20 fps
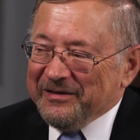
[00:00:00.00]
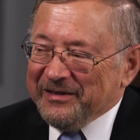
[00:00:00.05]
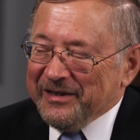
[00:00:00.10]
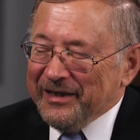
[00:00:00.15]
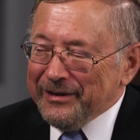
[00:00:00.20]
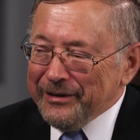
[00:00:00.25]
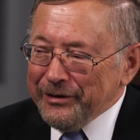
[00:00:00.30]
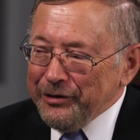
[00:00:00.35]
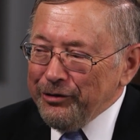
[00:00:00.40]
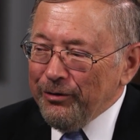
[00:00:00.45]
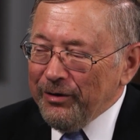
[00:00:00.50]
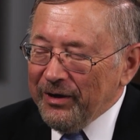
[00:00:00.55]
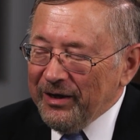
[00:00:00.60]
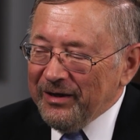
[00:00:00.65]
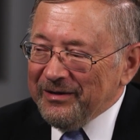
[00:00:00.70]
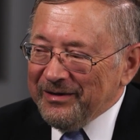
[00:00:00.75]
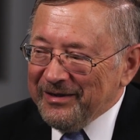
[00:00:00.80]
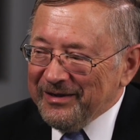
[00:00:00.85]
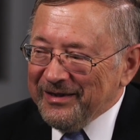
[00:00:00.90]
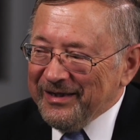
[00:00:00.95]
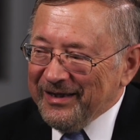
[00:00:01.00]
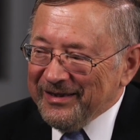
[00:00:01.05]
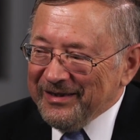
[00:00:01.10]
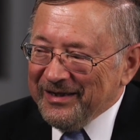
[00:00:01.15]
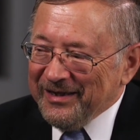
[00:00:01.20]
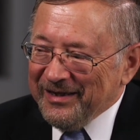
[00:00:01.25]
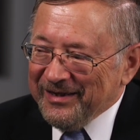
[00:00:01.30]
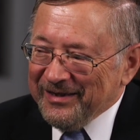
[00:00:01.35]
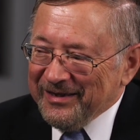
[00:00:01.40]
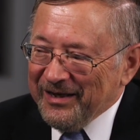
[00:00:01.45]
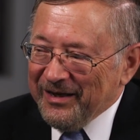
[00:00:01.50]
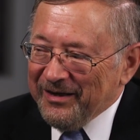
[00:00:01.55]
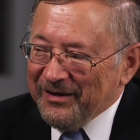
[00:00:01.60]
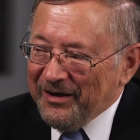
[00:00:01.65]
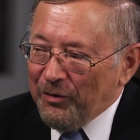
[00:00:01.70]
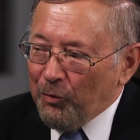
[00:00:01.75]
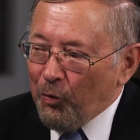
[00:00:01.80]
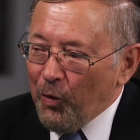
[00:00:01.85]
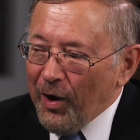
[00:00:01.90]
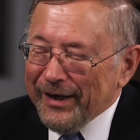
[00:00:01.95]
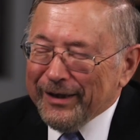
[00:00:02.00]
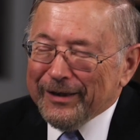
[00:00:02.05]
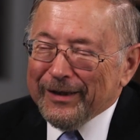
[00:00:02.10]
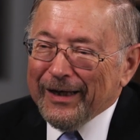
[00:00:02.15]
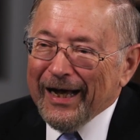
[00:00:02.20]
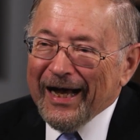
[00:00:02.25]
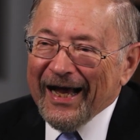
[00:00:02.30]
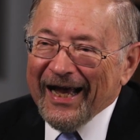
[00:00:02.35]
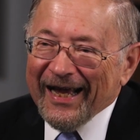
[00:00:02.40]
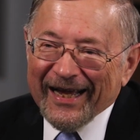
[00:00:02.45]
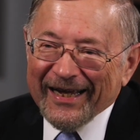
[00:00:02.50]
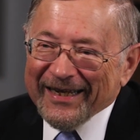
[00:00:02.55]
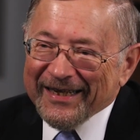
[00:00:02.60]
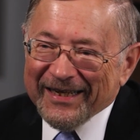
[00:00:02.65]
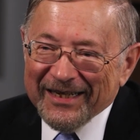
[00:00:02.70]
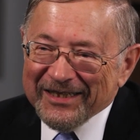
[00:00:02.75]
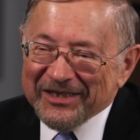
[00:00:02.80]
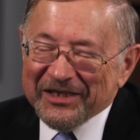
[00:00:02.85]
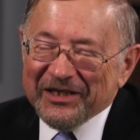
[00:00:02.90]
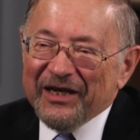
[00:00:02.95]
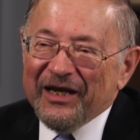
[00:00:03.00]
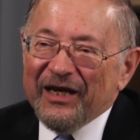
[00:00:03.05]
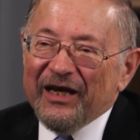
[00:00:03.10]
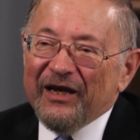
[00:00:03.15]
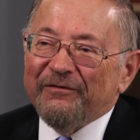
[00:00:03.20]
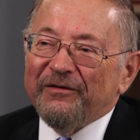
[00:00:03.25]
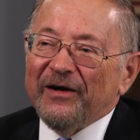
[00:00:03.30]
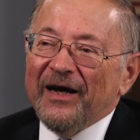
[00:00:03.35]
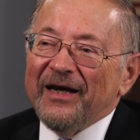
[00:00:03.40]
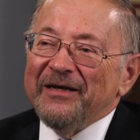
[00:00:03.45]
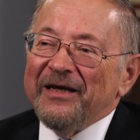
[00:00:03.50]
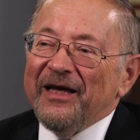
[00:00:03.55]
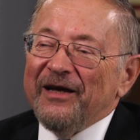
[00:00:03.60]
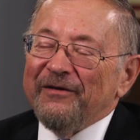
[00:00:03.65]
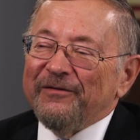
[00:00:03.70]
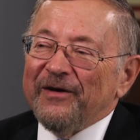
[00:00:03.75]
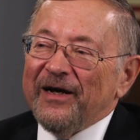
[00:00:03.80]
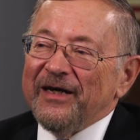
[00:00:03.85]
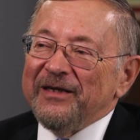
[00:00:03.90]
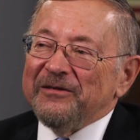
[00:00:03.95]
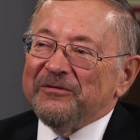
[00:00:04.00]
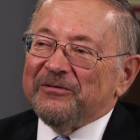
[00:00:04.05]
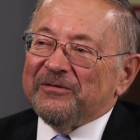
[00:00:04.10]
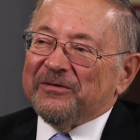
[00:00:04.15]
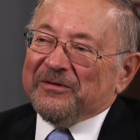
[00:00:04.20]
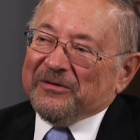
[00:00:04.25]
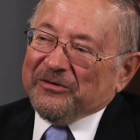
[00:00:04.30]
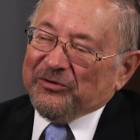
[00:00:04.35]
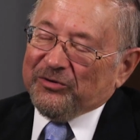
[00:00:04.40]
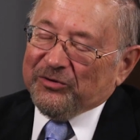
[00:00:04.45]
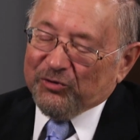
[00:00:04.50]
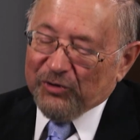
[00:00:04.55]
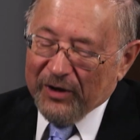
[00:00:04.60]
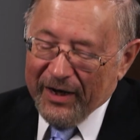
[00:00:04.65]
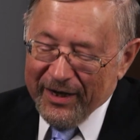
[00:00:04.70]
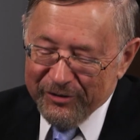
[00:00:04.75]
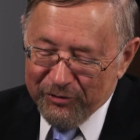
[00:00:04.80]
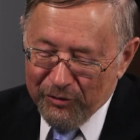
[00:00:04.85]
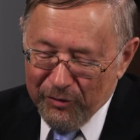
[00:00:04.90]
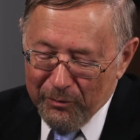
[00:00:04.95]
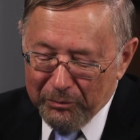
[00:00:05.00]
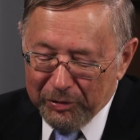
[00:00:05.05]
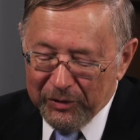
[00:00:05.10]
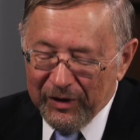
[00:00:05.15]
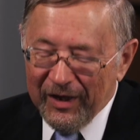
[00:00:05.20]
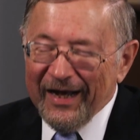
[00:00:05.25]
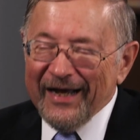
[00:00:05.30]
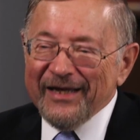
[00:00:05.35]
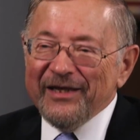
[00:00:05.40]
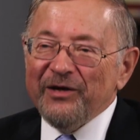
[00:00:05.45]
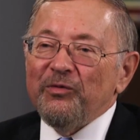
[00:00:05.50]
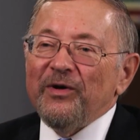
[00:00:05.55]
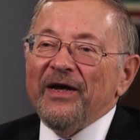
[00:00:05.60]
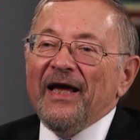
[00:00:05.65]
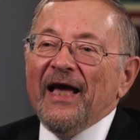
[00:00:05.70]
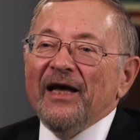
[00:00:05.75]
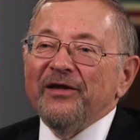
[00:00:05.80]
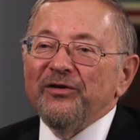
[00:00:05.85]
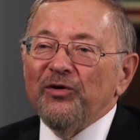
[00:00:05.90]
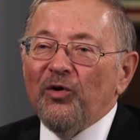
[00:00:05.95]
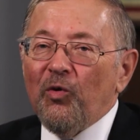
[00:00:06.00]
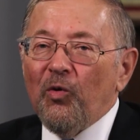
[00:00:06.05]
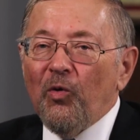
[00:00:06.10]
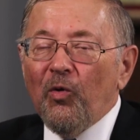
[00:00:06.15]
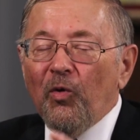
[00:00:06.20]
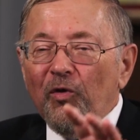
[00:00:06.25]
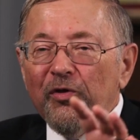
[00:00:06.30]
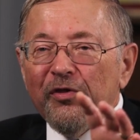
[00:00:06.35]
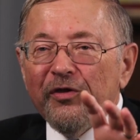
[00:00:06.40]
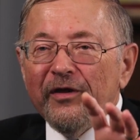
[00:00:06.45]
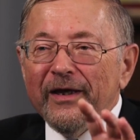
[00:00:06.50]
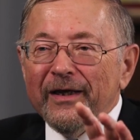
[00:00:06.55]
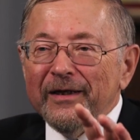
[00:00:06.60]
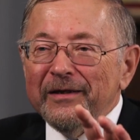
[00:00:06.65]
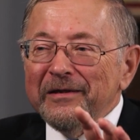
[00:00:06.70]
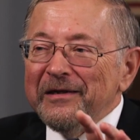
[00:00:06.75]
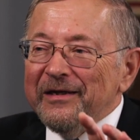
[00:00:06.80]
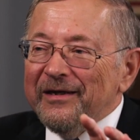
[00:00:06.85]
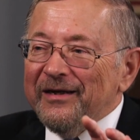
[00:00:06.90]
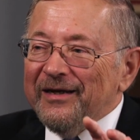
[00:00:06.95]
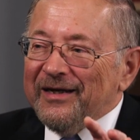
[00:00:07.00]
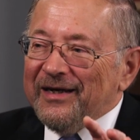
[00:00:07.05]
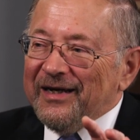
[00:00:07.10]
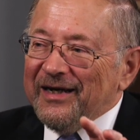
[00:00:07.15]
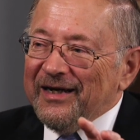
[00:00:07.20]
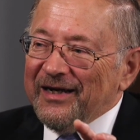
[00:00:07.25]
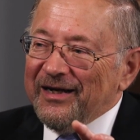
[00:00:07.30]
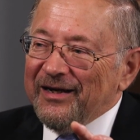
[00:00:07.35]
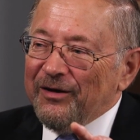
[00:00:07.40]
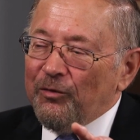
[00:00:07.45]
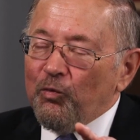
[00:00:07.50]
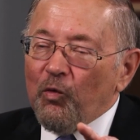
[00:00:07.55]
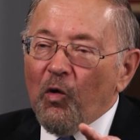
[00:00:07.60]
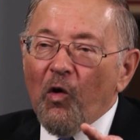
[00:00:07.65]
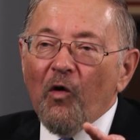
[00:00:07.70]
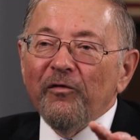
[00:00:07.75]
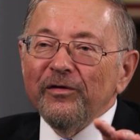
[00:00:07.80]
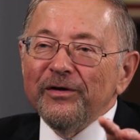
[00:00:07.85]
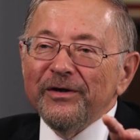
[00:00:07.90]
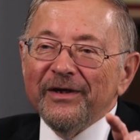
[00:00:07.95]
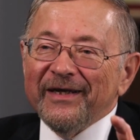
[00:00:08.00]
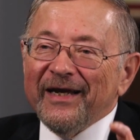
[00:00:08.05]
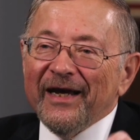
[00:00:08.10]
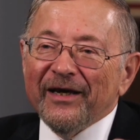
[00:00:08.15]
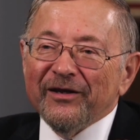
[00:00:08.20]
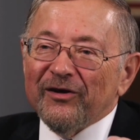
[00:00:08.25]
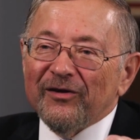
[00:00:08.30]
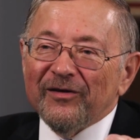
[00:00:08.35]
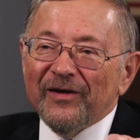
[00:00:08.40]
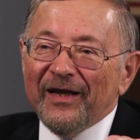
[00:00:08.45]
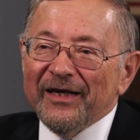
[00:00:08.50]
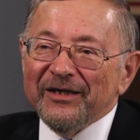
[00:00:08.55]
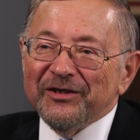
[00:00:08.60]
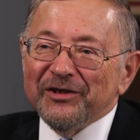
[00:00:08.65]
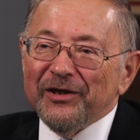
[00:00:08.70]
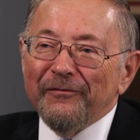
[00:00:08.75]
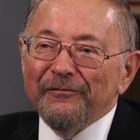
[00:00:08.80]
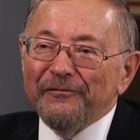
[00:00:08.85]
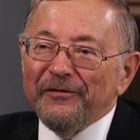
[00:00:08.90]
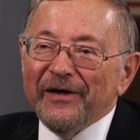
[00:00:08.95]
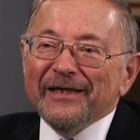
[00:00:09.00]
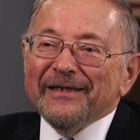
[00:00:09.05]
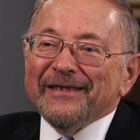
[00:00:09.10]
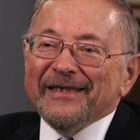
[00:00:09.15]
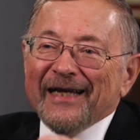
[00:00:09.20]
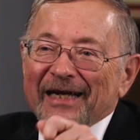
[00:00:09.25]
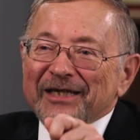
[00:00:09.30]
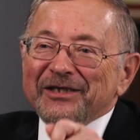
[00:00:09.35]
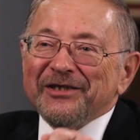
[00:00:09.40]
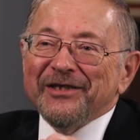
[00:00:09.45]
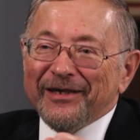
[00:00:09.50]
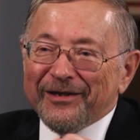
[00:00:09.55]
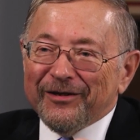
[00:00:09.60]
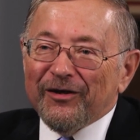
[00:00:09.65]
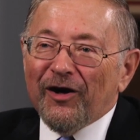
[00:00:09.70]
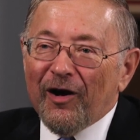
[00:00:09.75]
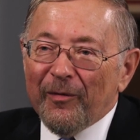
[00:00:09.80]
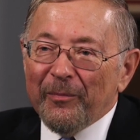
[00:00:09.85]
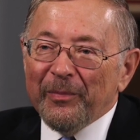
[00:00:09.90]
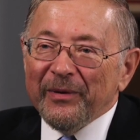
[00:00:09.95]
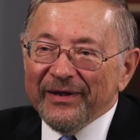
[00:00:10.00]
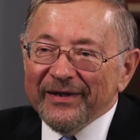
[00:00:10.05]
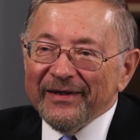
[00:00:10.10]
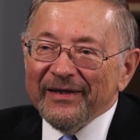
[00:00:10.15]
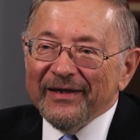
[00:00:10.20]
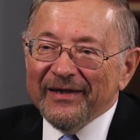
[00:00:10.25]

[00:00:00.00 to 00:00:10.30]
telling you a white lie, I guess, if I tried to imply that we had the whole thing woven together like some fantastic carpet.